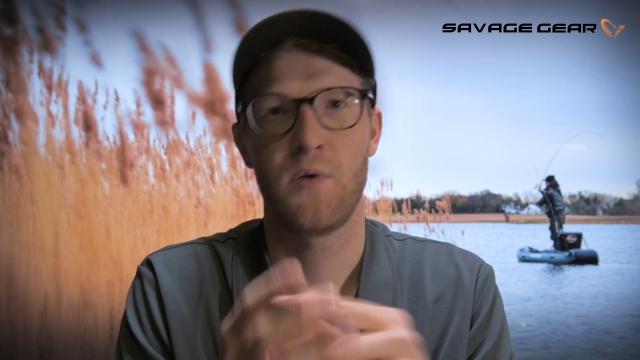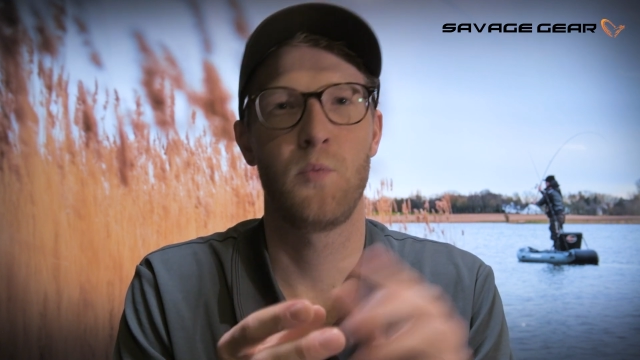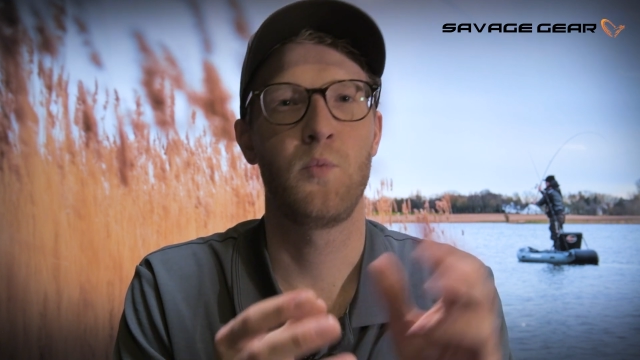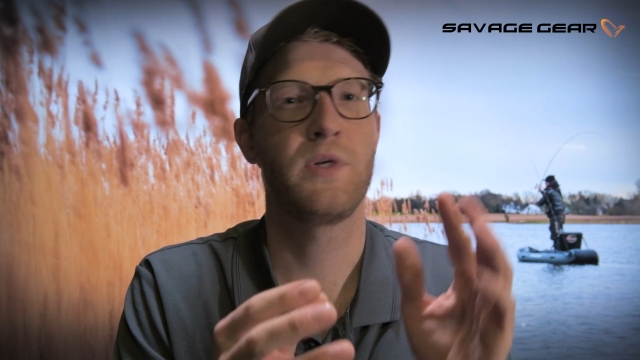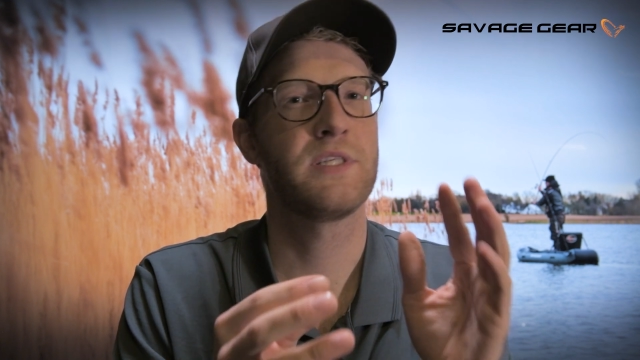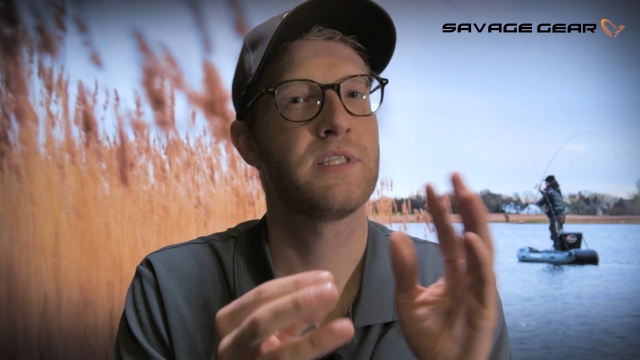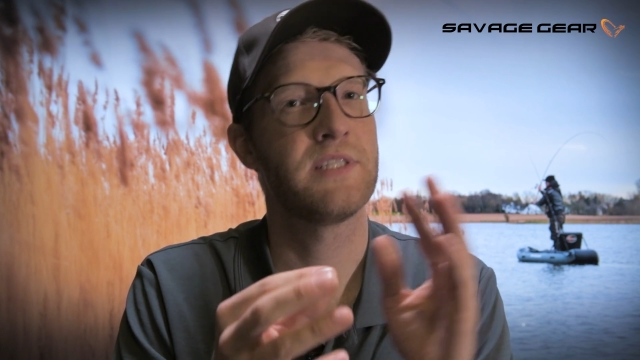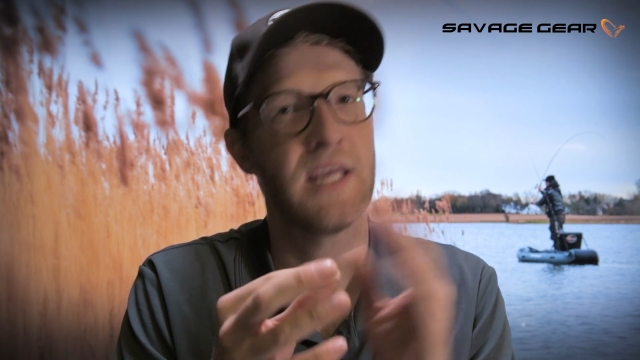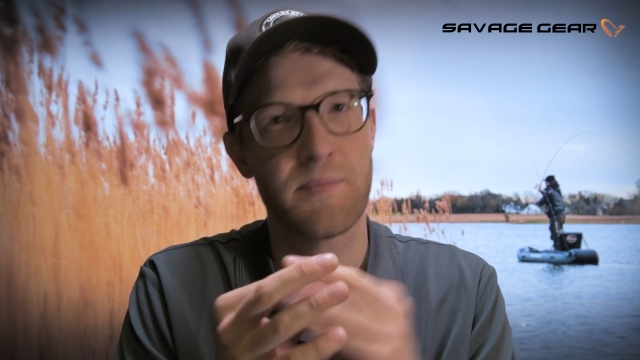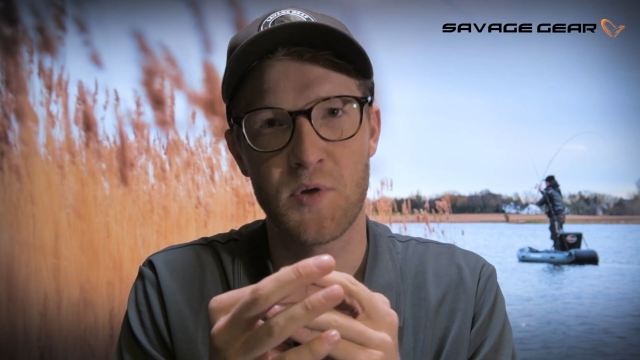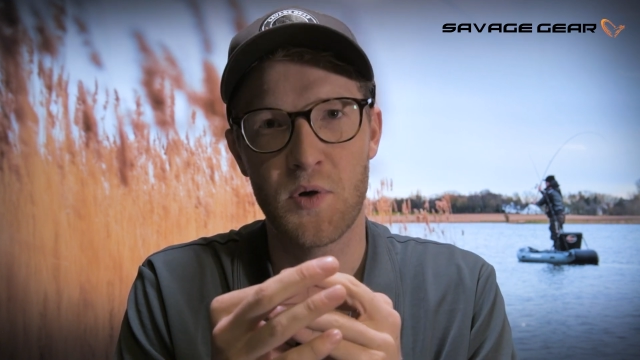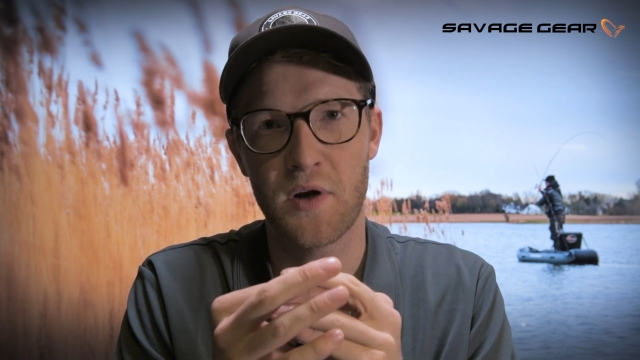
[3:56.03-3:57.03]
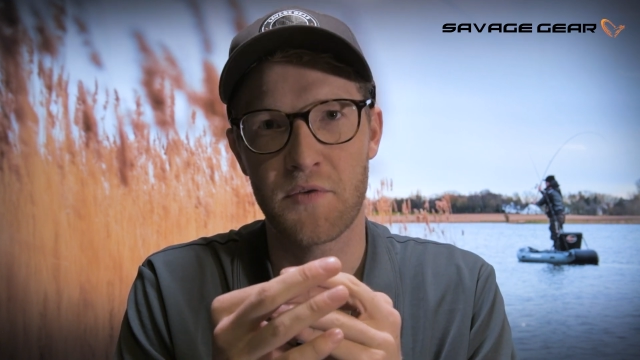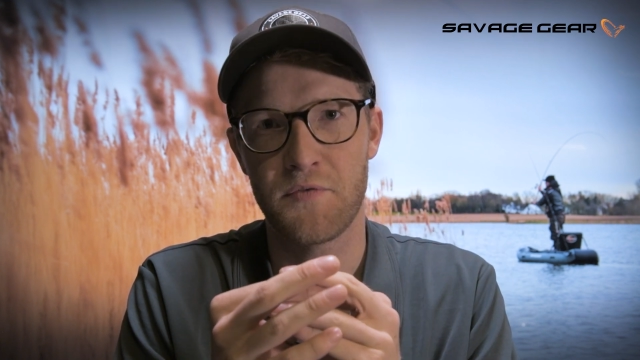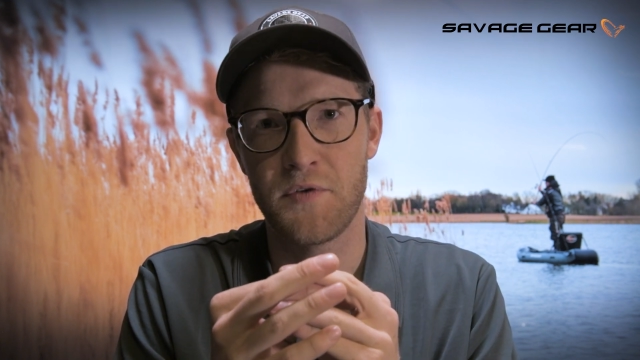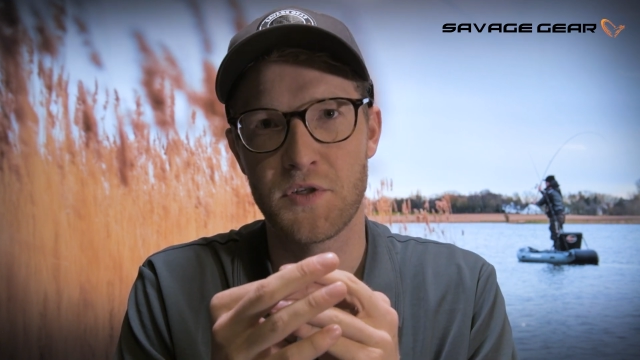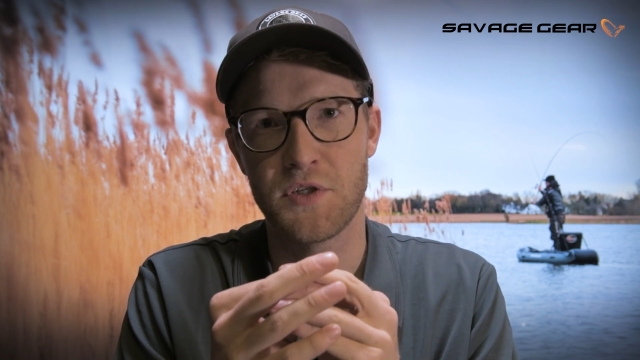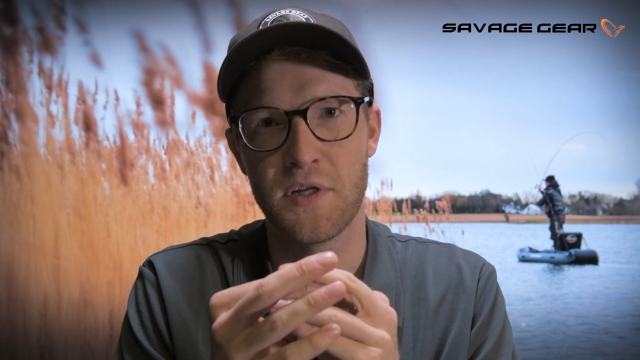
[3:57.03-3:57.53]
which depth you're gonna
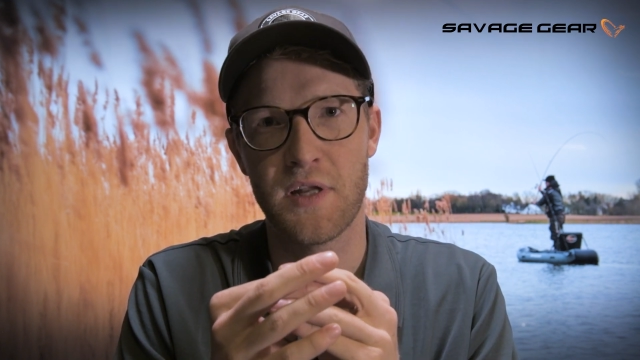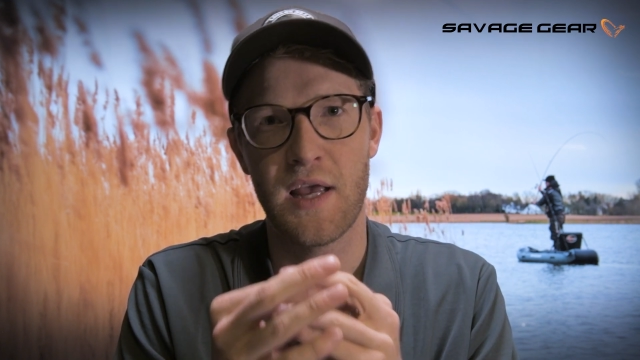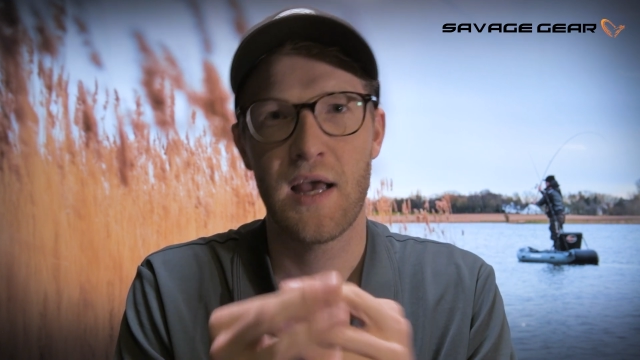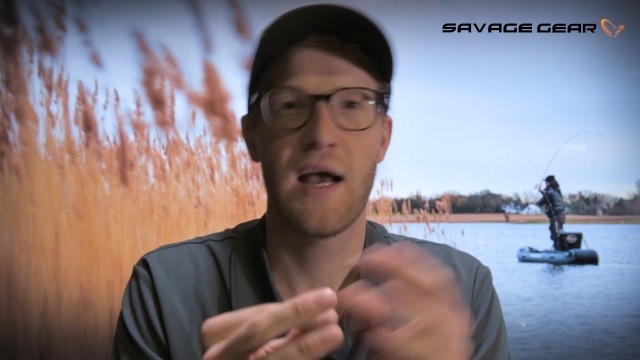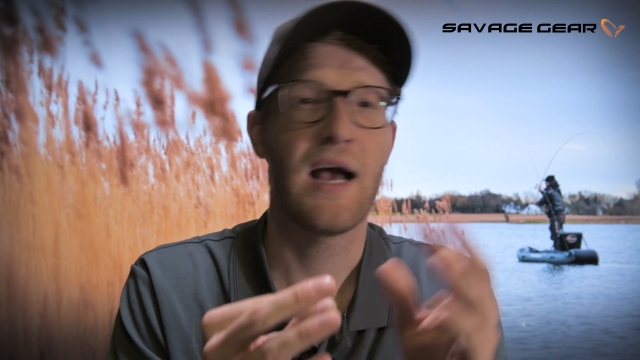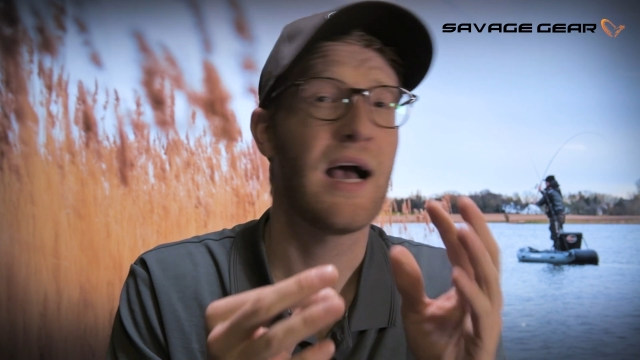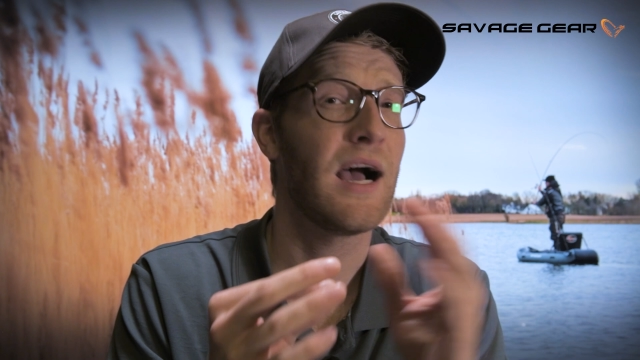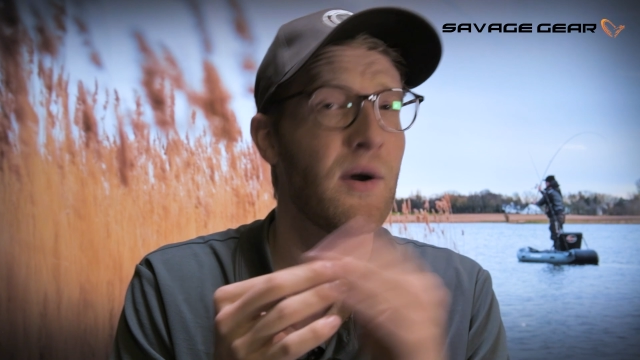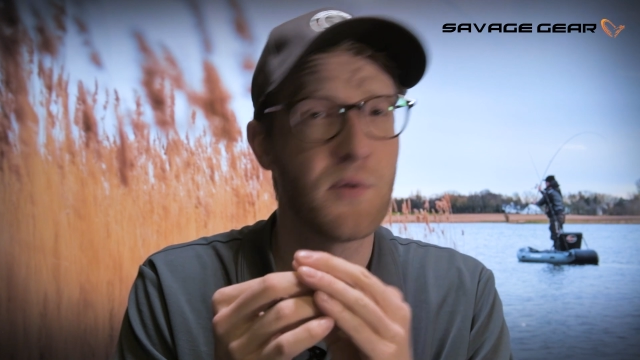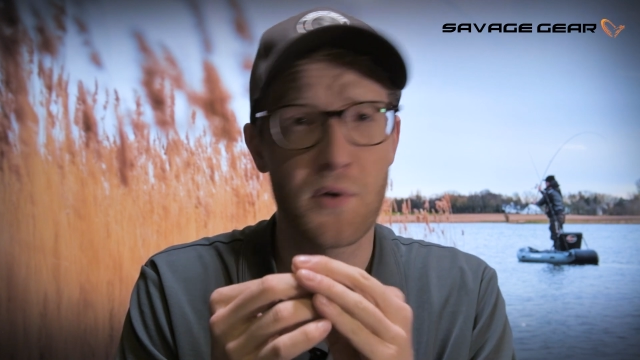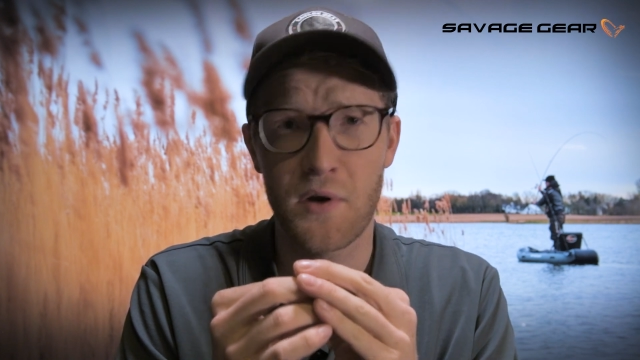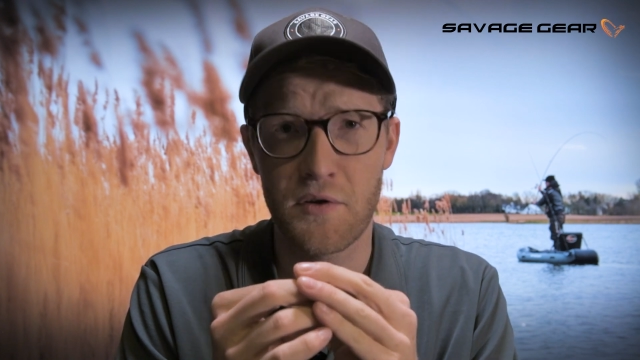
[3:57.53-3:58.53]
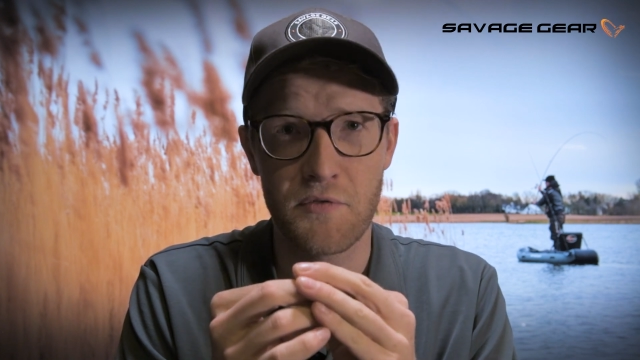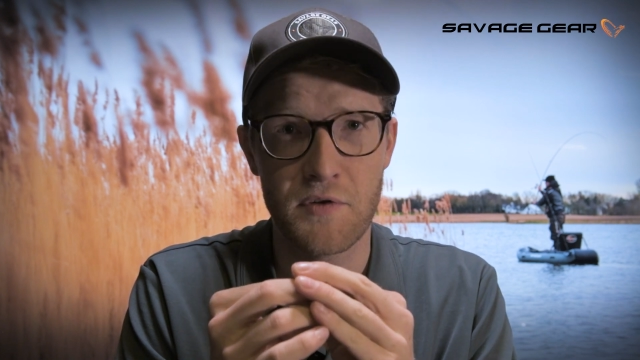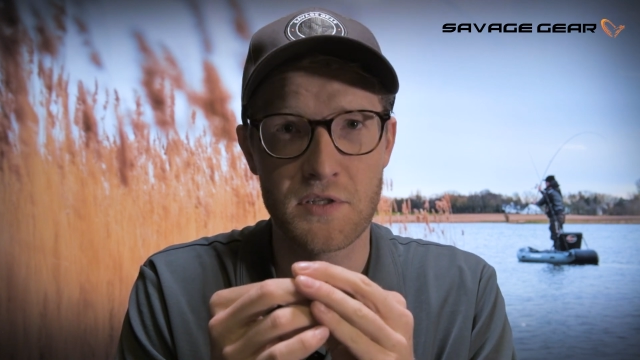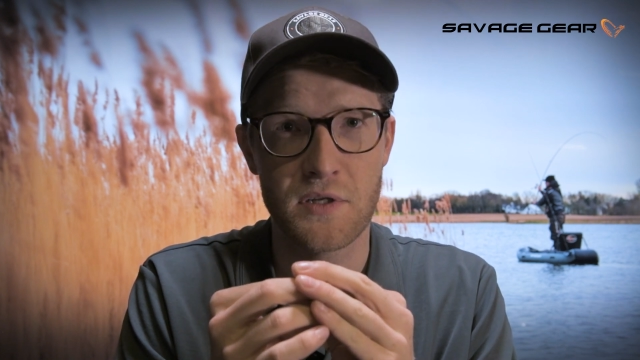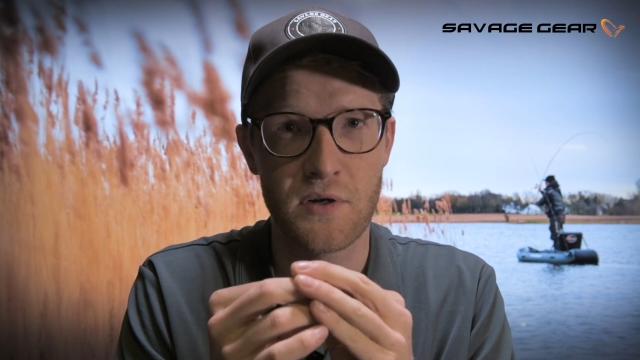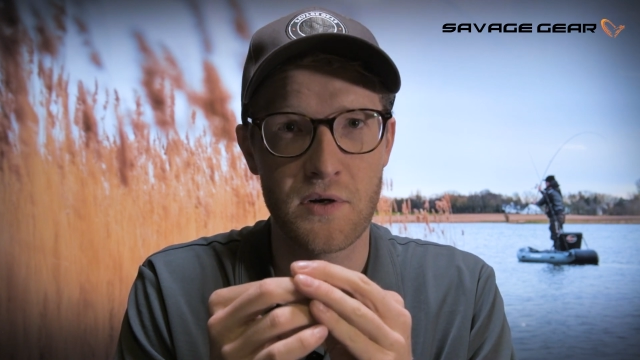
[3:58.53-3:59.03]
fish in, how you're gonna
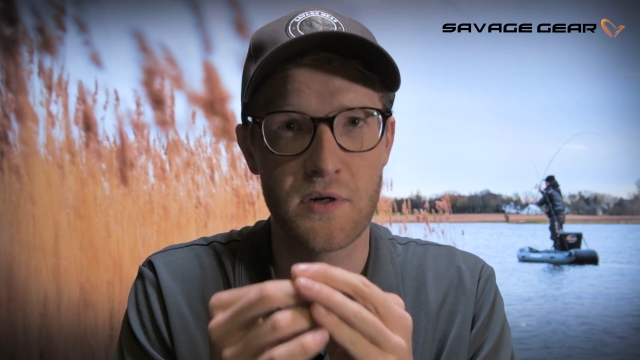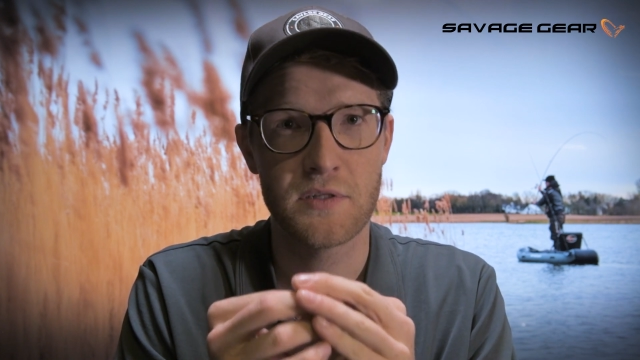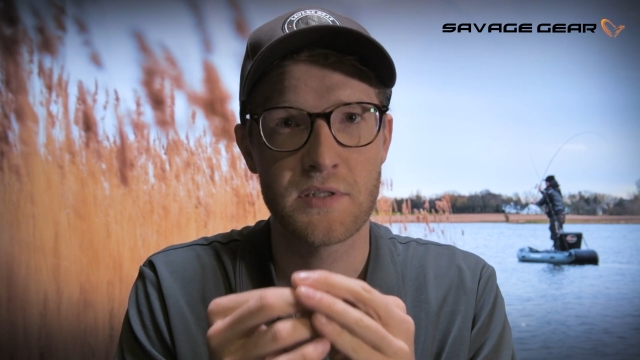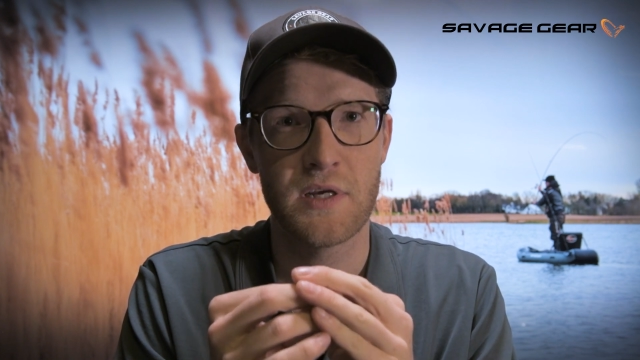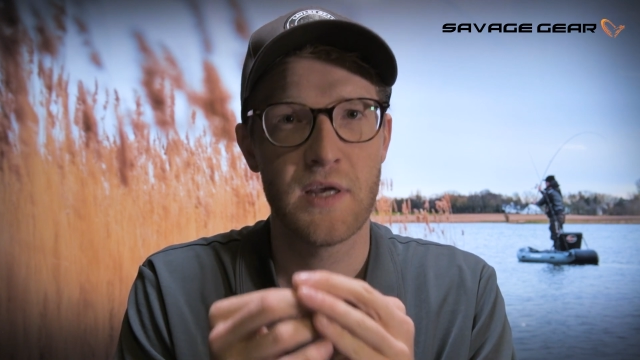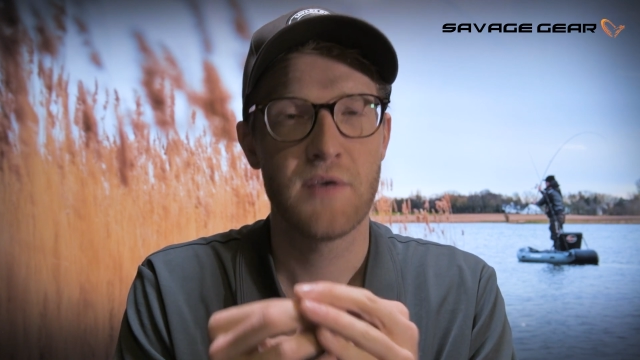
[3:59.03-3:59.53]
fish the lures.